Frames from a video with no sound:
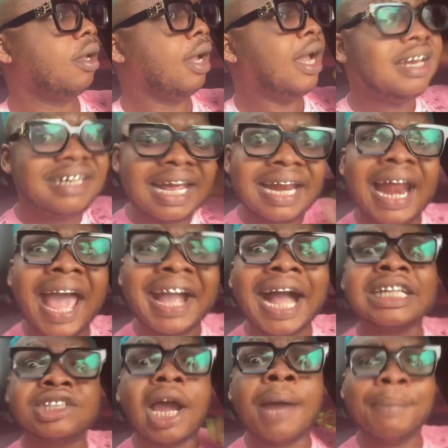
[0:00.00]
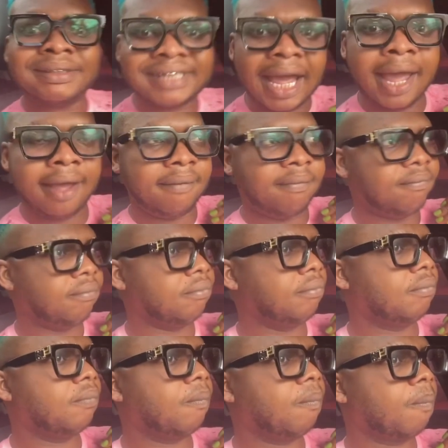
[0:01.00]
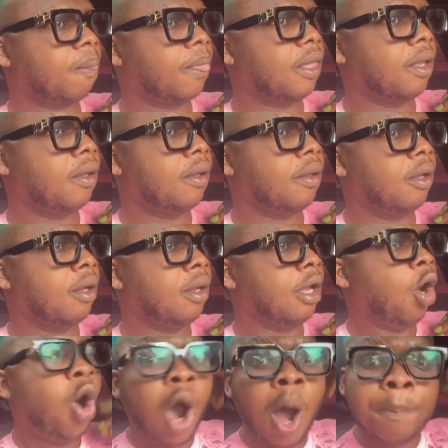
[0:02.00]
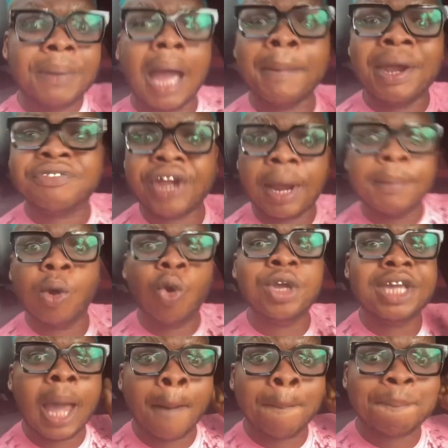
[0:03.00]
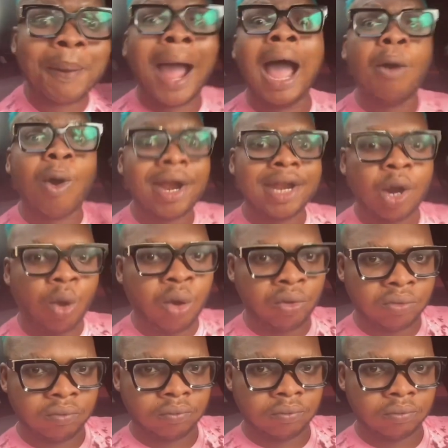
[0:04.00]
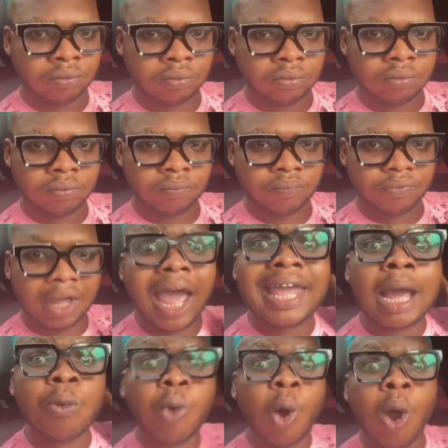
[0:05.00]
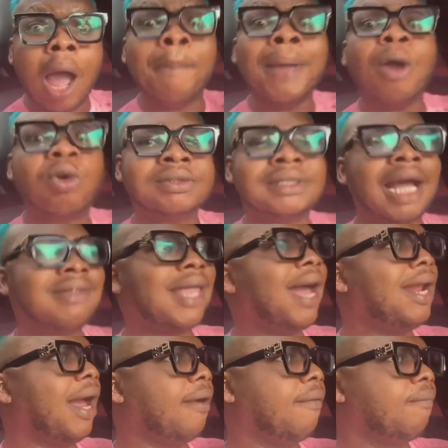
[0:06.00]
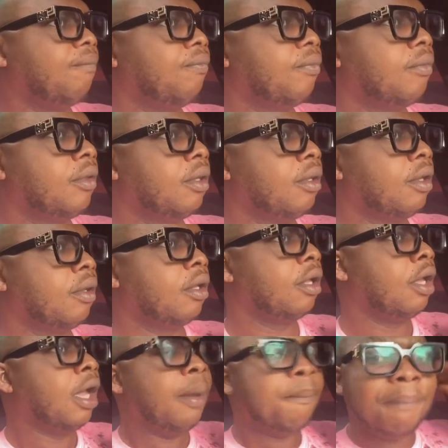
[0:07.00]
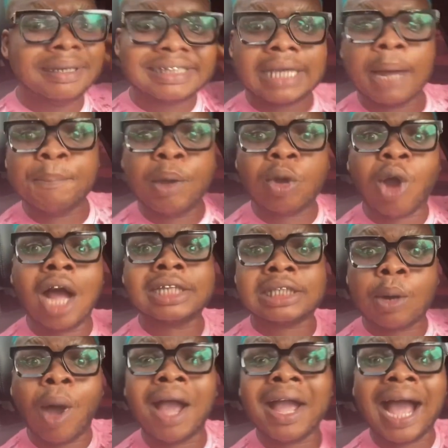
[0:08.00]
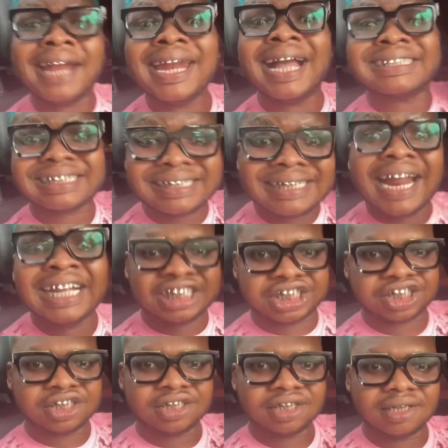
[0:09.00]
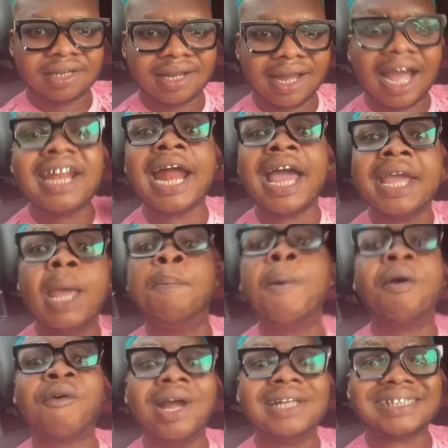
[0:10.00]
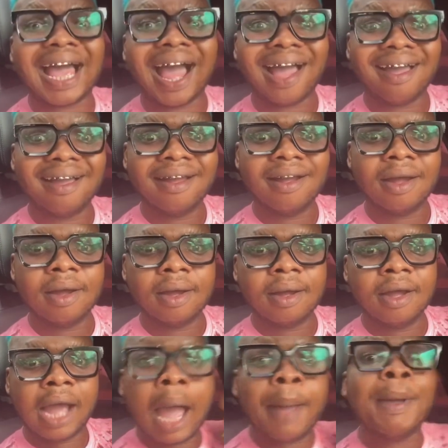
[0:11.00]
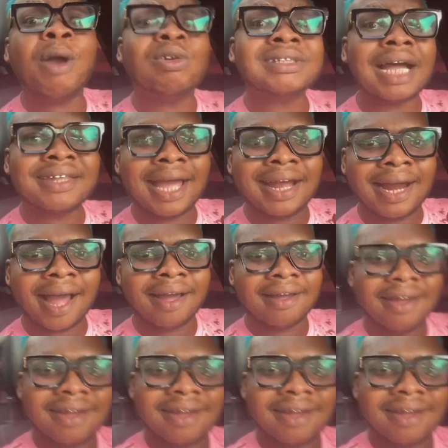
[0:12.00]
Delay catch up, sir. Obi, I'm in trouble. Who ye power one? I am Abeiku Santana. Because the worker there snitch and a hypocrite. Abeiku Santana.